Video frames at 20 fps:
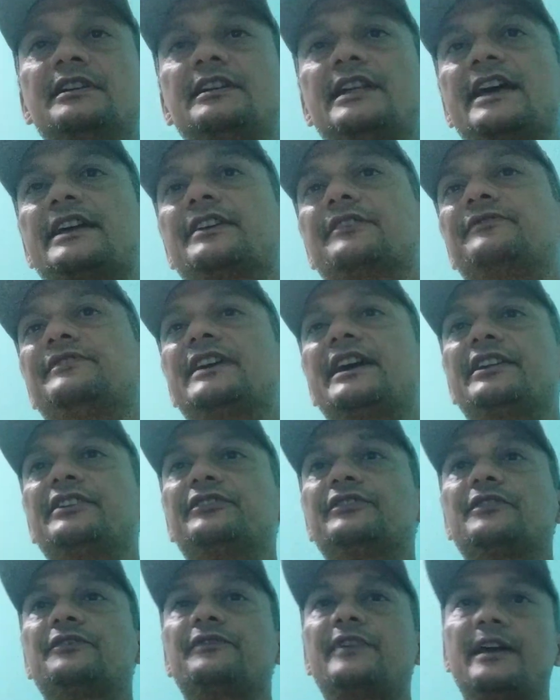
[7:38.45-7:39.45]
Like if there
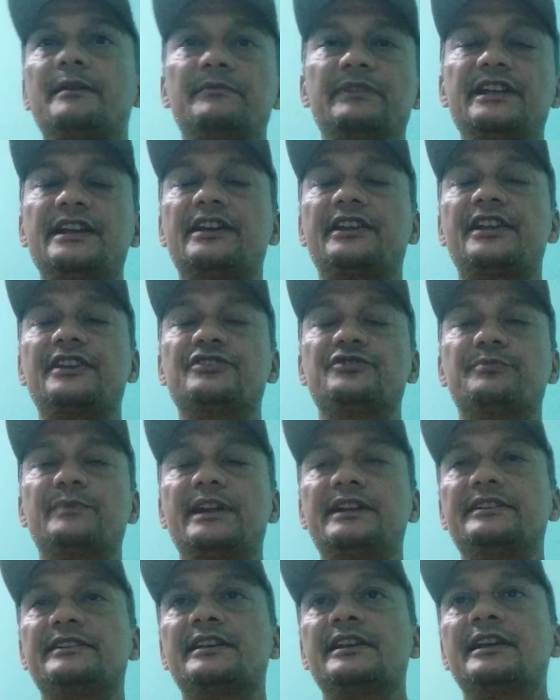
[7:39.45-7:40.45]
is a family
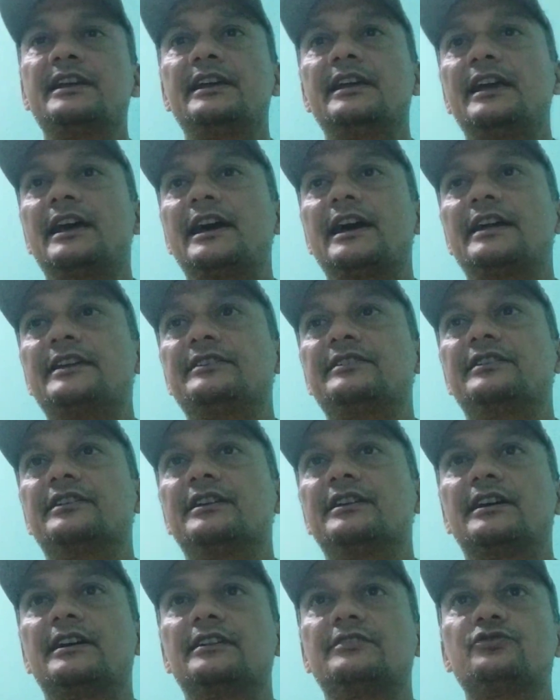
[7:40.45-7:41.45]
arrangement and
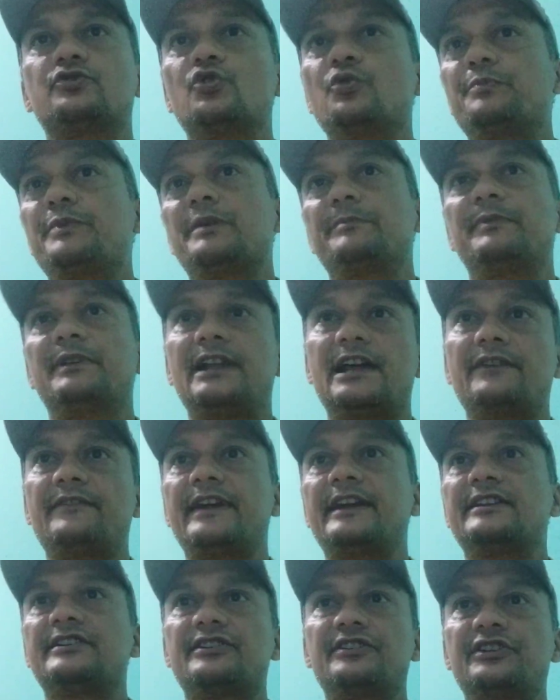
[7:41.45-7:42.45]
two people have
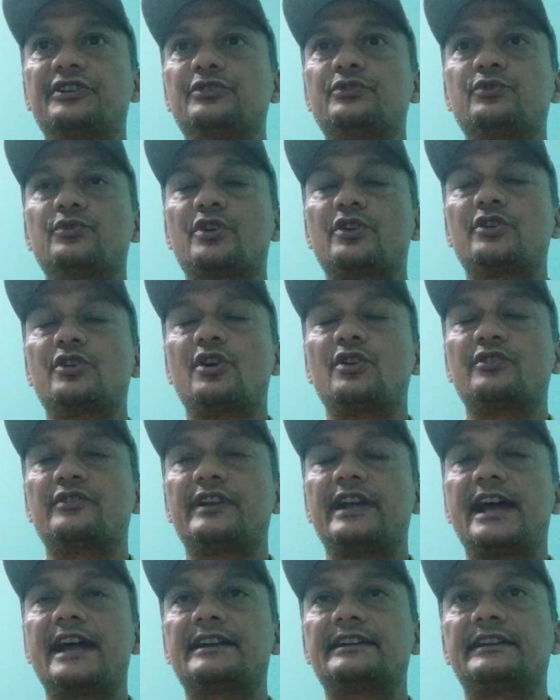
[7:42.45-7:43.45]
entered into a
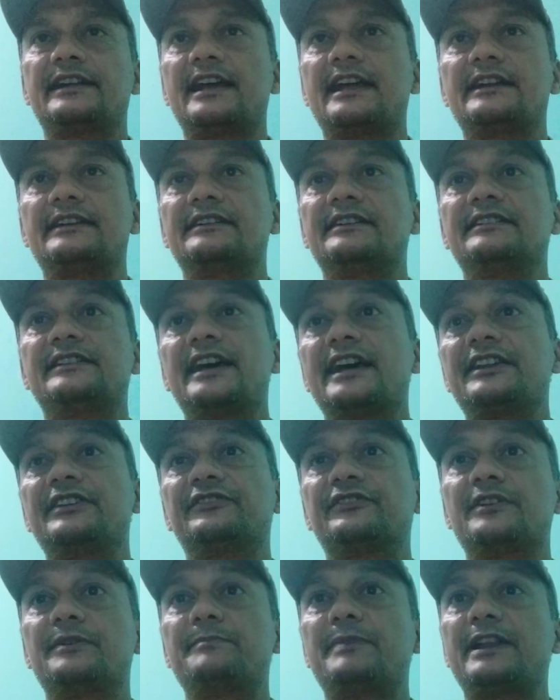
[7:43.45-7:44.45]
contract and there
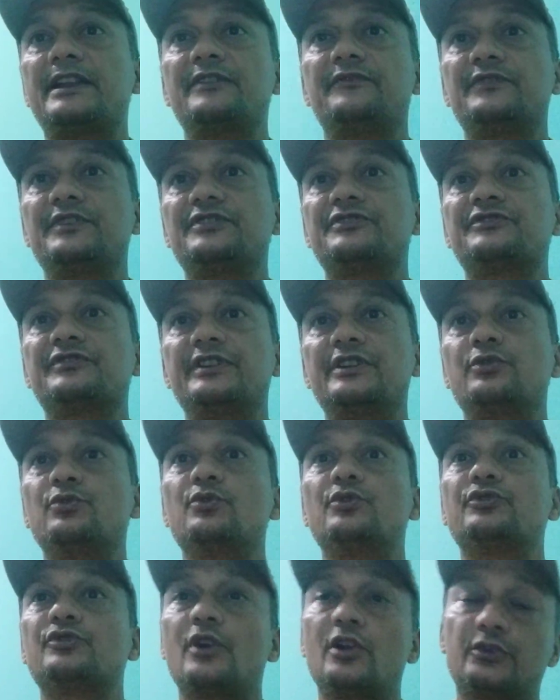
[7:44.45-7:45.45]
is a beneficiary
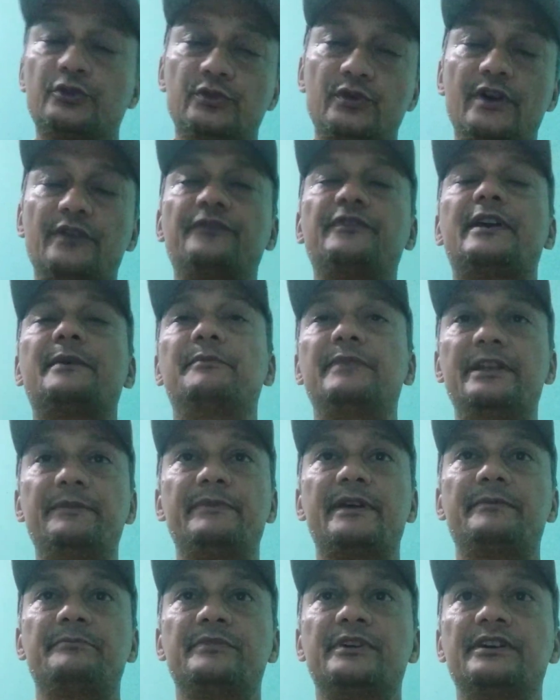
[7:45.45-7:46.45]
who is also a family
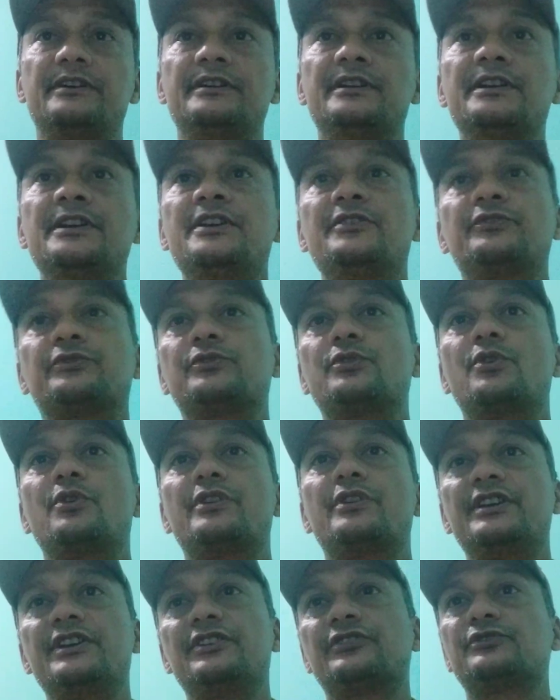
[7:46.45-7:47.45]
member, so
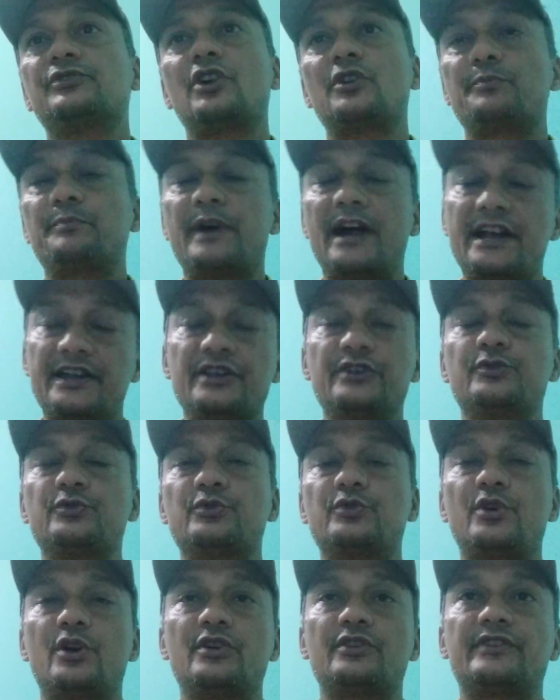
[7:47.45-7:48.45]
he is not party
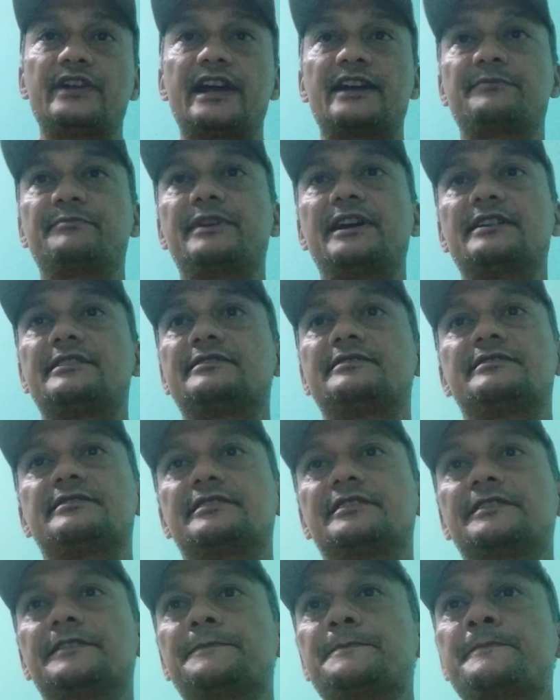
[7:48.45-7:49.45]
to contract, but
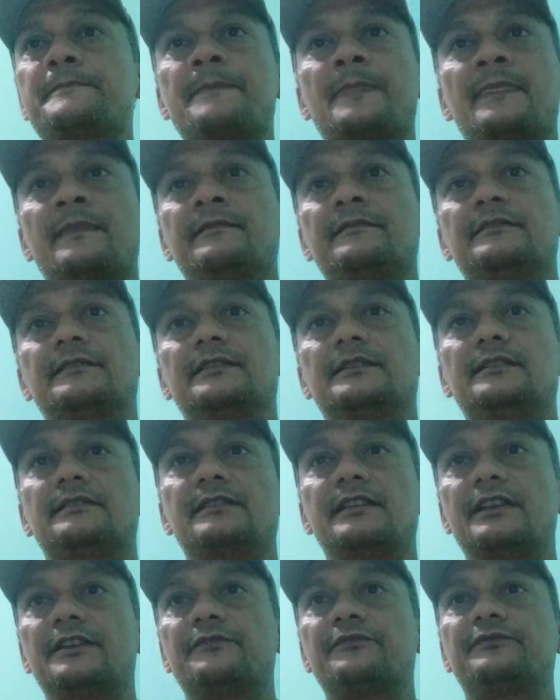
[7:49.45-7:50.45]

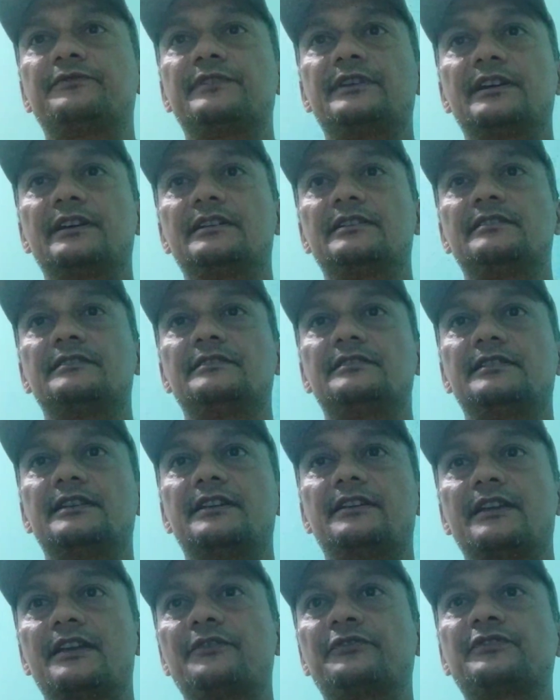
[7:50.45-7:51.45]

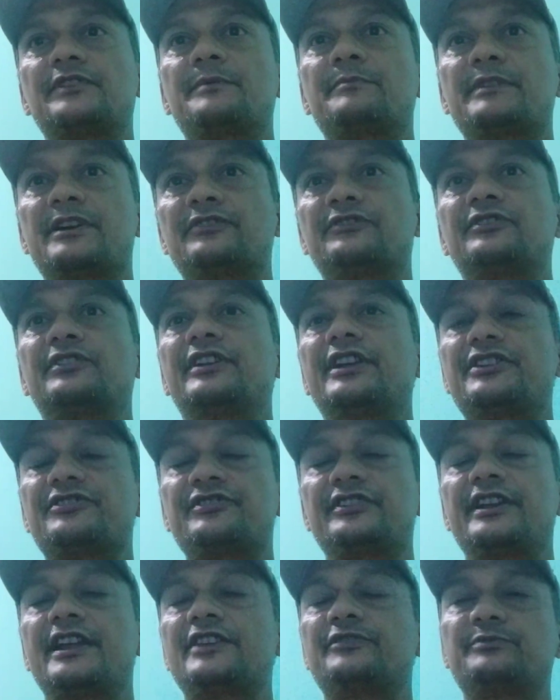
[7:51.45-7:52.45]
if some
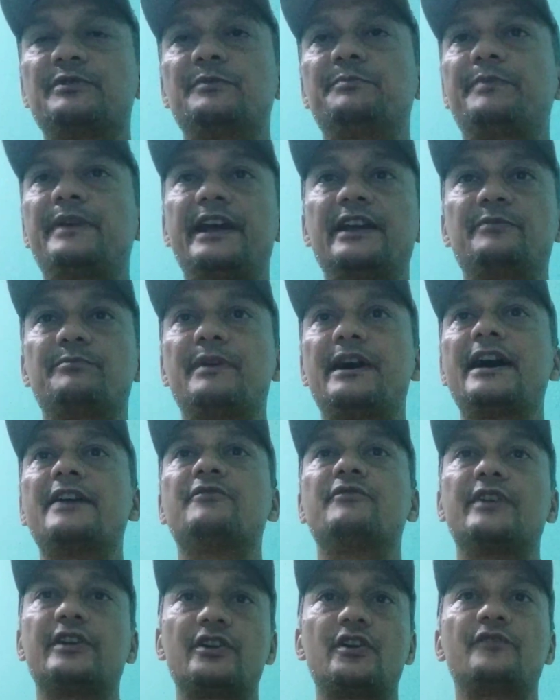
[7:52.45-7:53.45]
consideration has been paid by
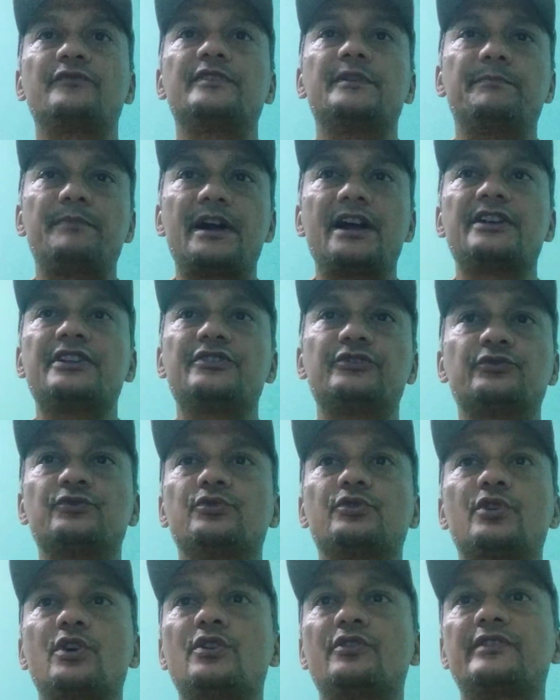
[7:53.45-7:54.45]
one of the parties
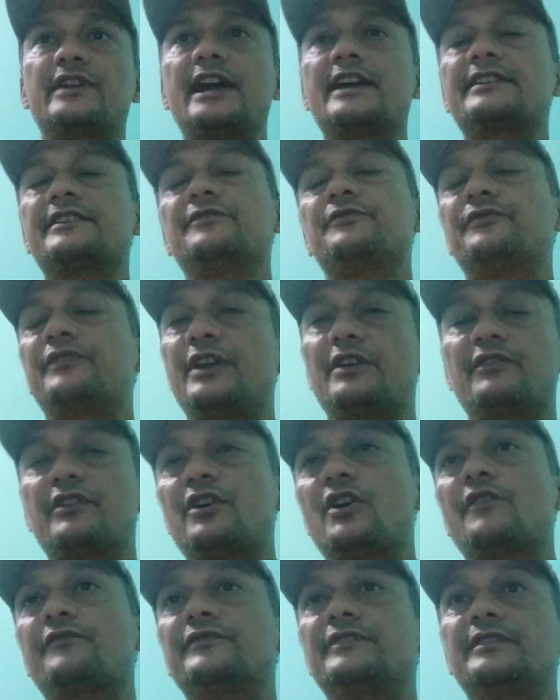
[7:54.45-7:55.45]
to contract in favor
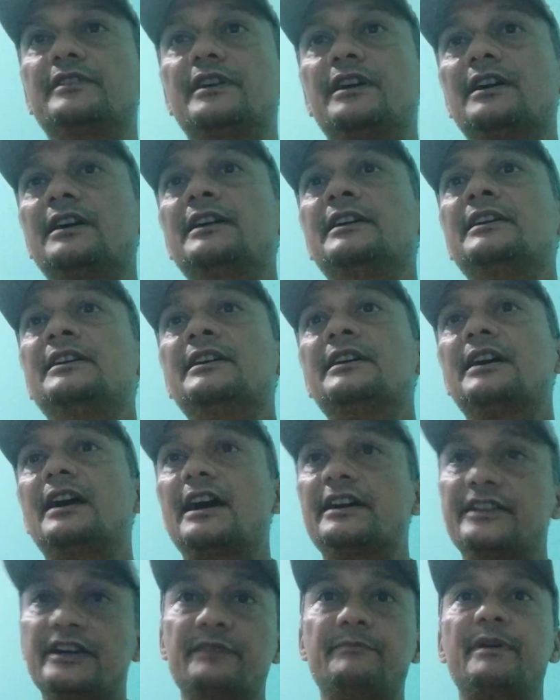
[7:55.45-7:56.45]
of the
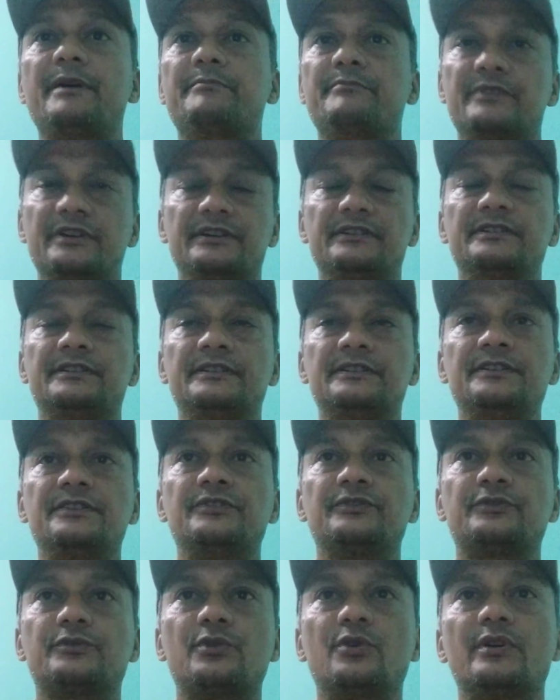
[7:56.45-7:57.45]
other member,
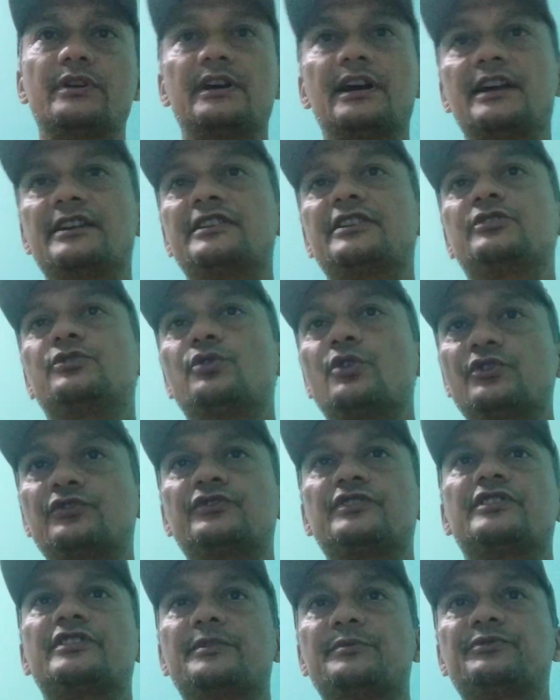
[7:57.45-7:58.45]
so under
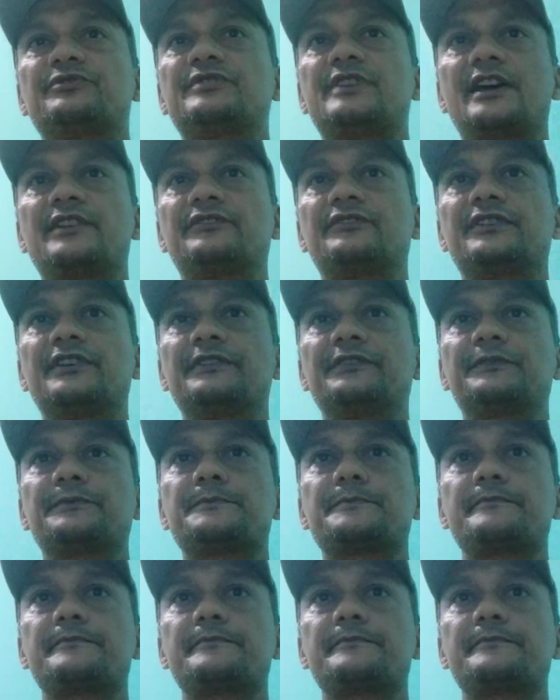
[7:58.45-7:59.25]
those circumstances